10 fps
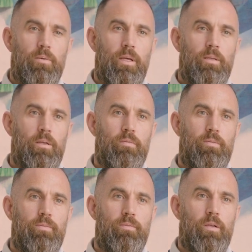any of
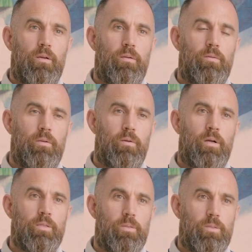their
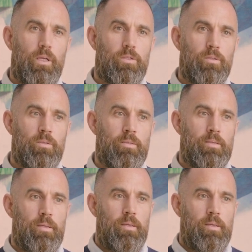consultations.